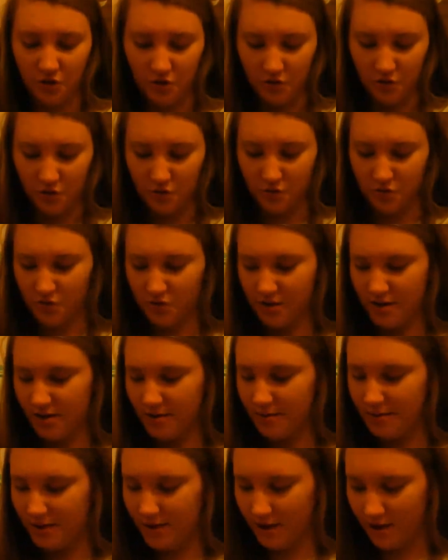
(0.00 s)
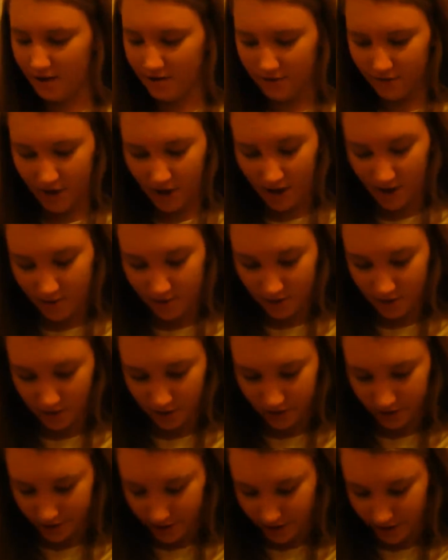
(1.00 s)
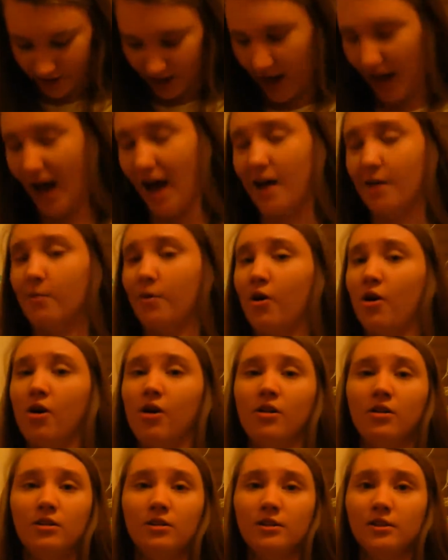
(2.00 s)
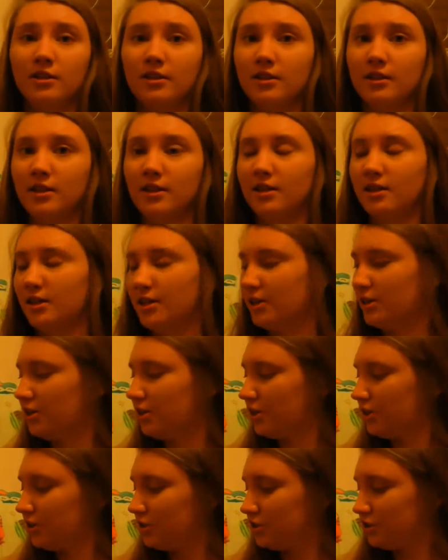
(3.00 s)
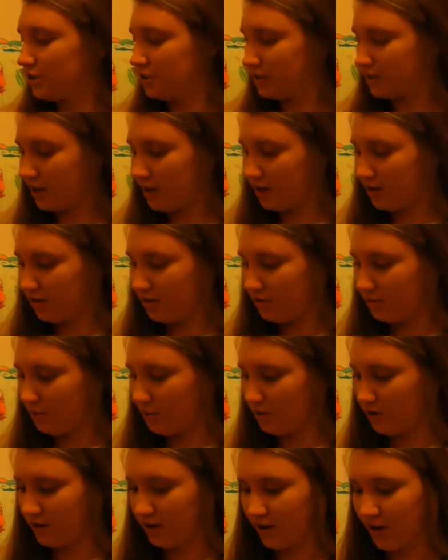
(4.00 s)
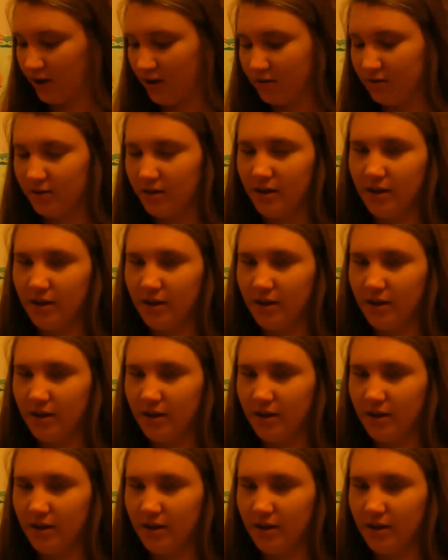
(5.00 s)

creepy kind of vibe, and you see an eyeball just kind of poking out.